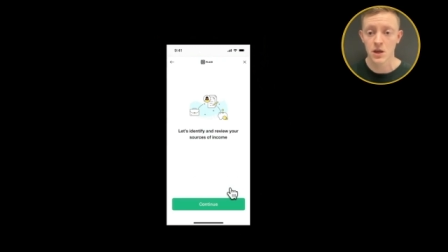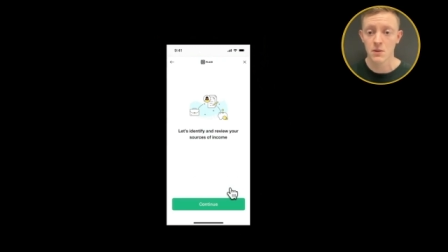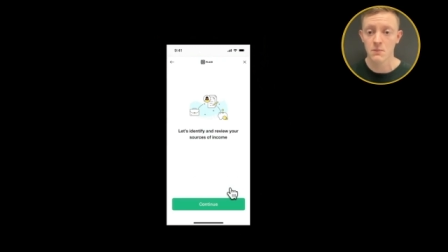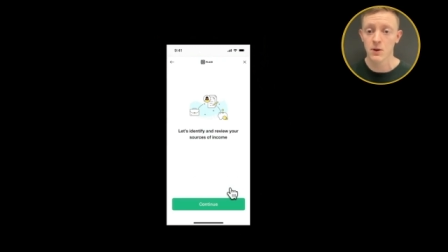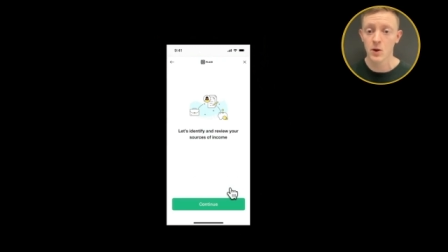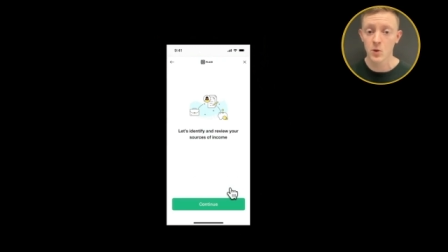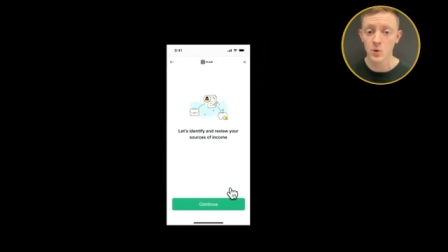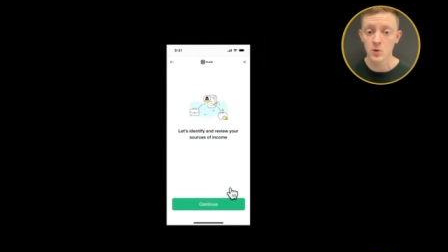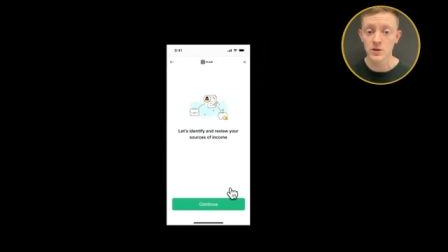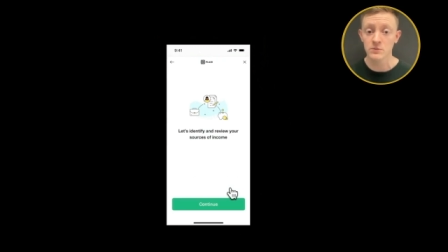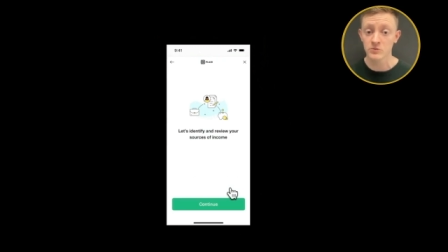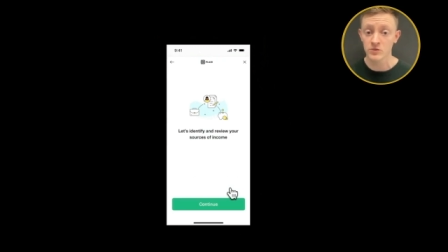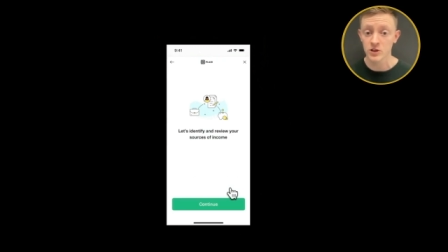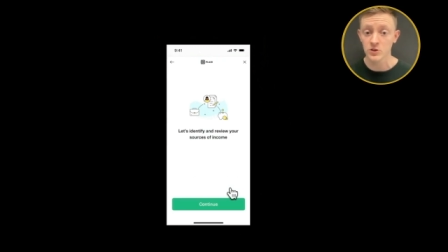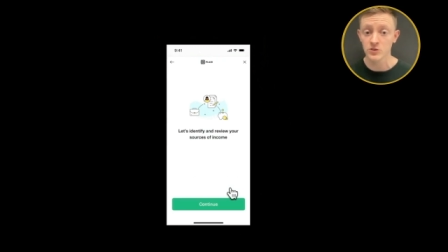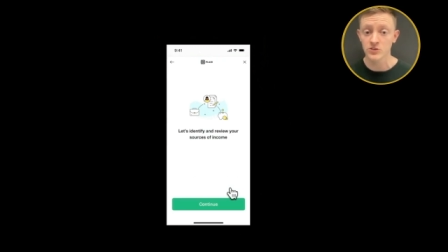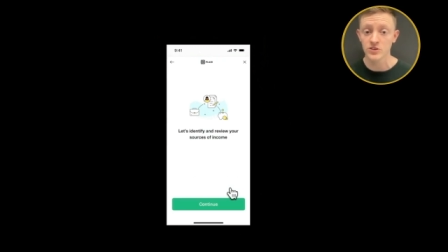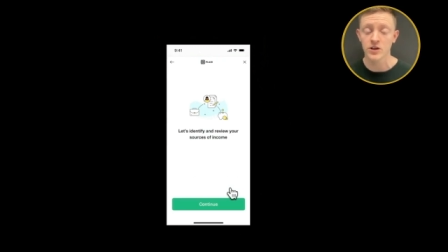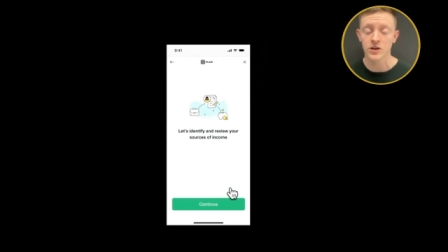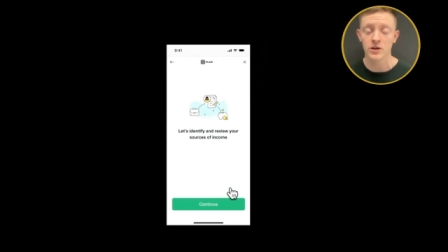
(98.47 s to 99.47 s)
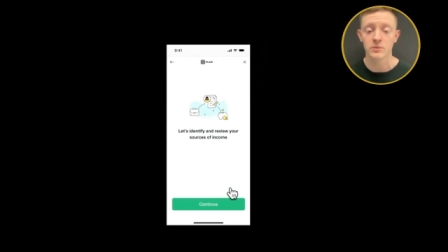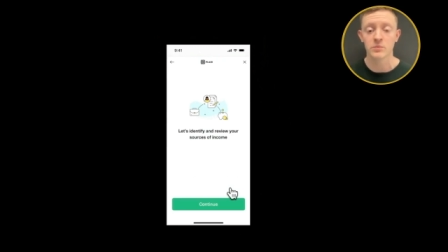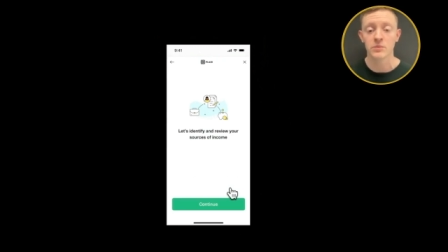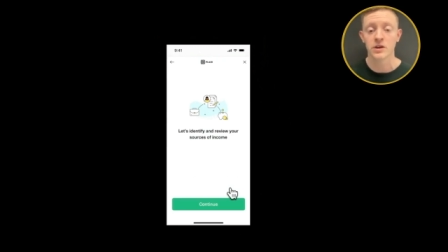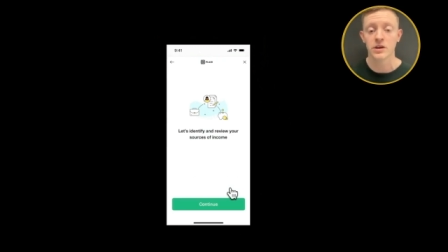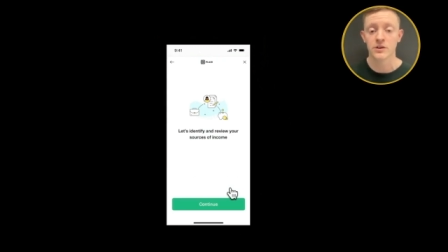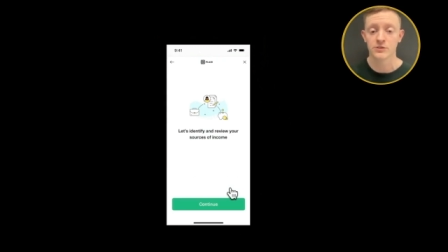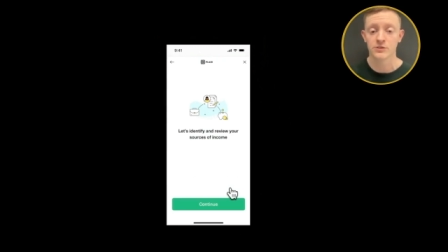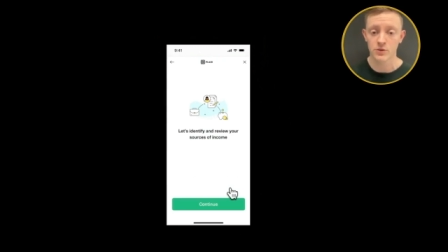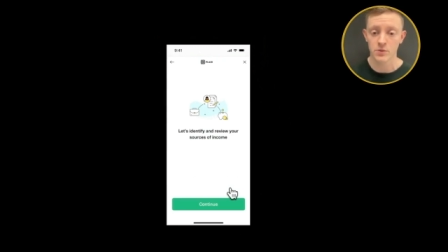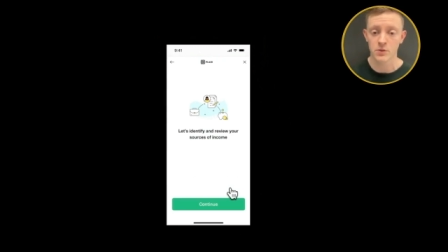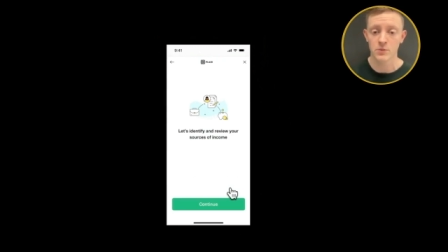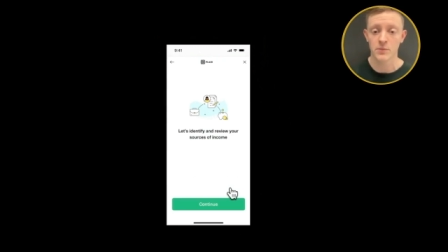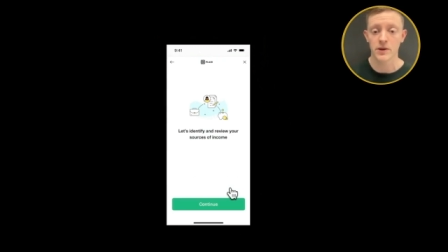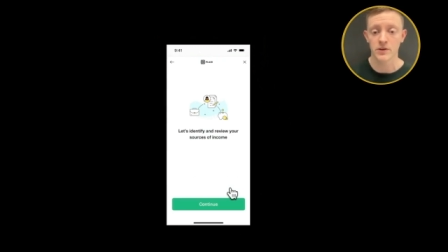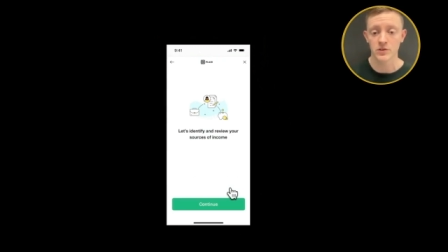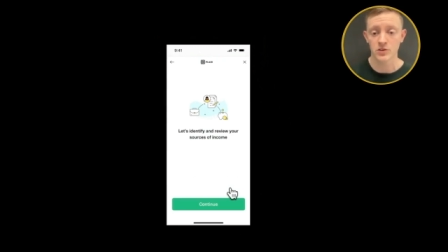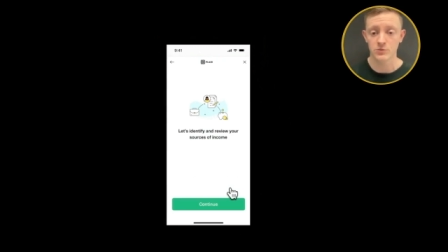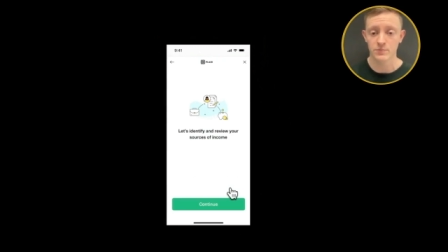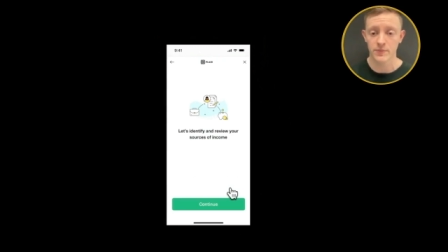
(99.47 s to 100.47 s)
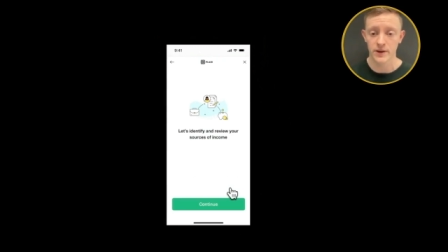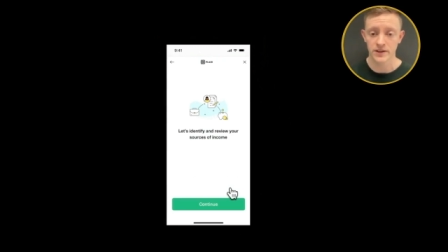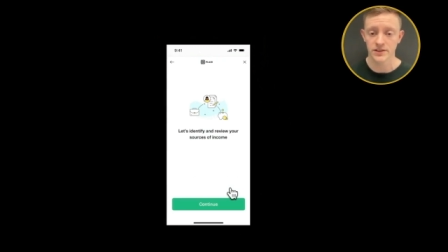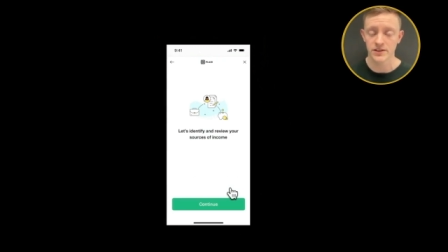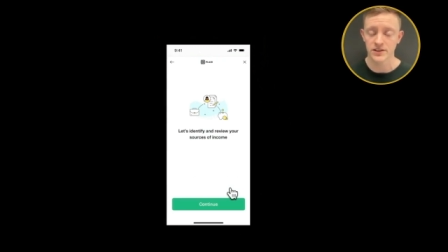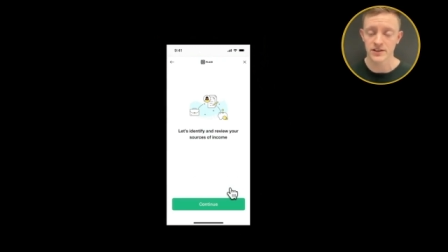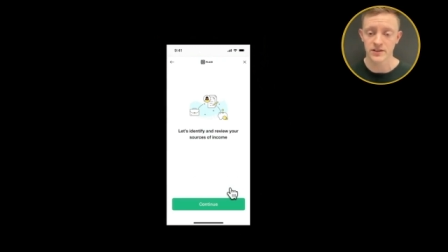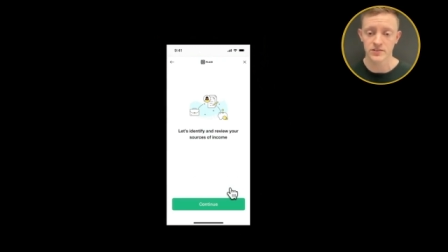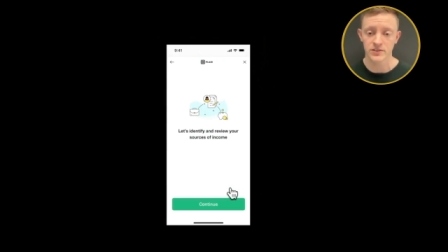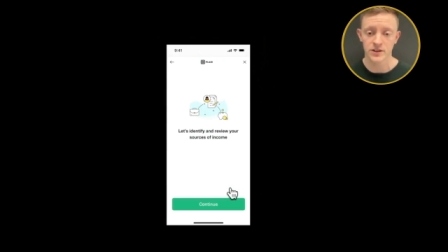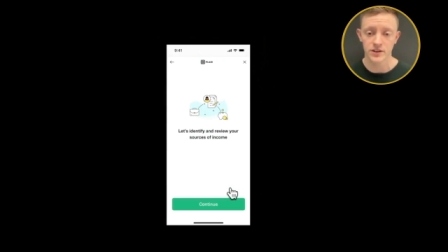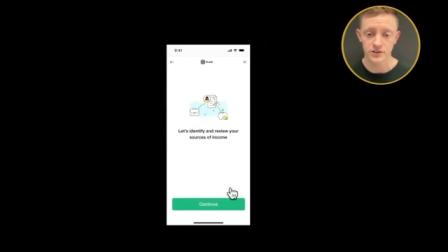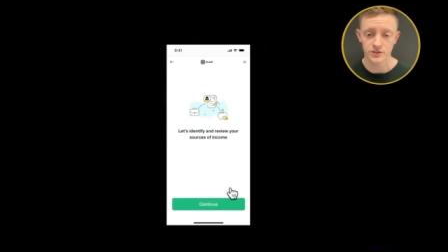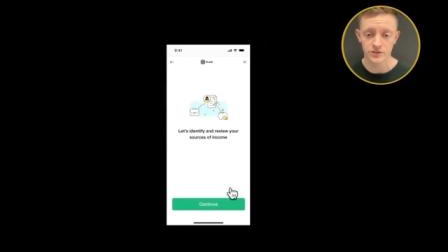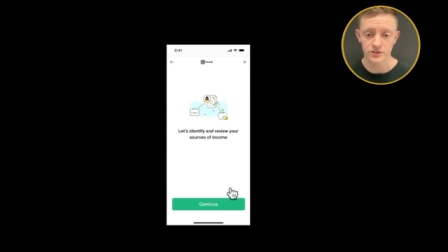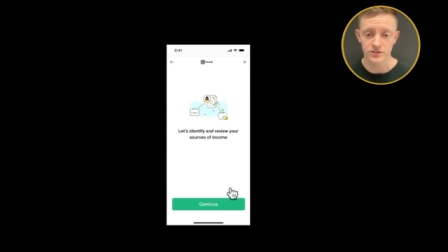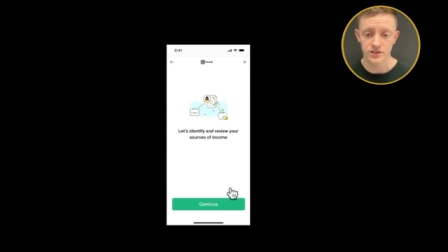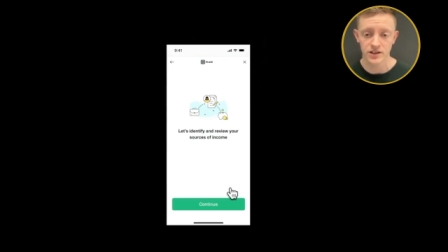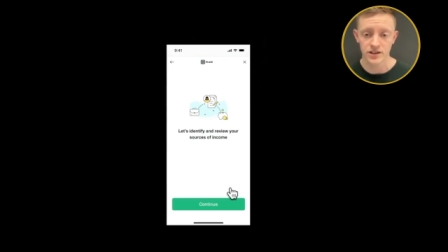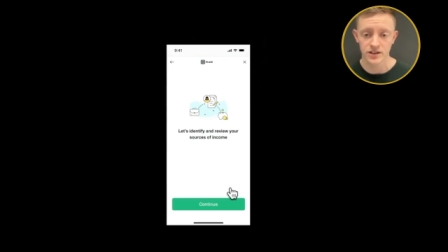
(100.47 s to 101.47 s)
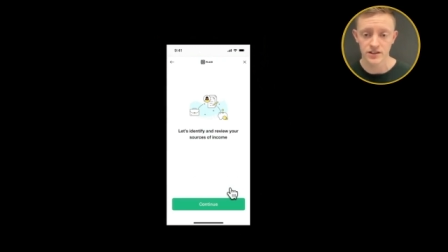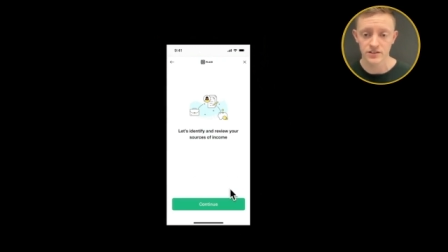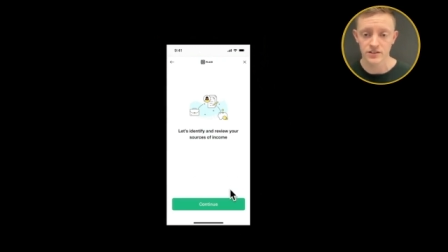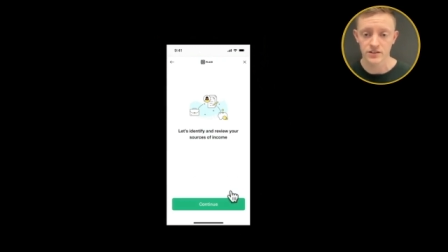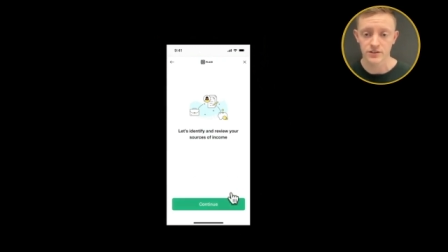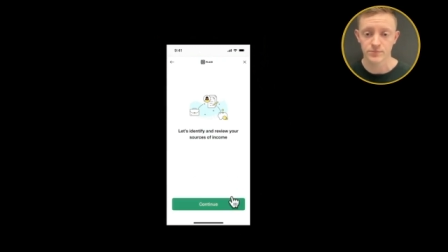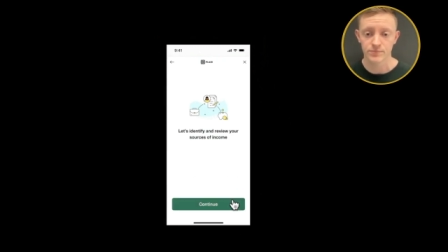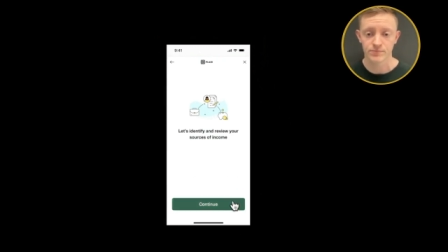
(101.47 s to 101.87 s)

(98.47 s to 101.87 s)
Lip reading: pulled in real time from the Barclays bank account that I just connected.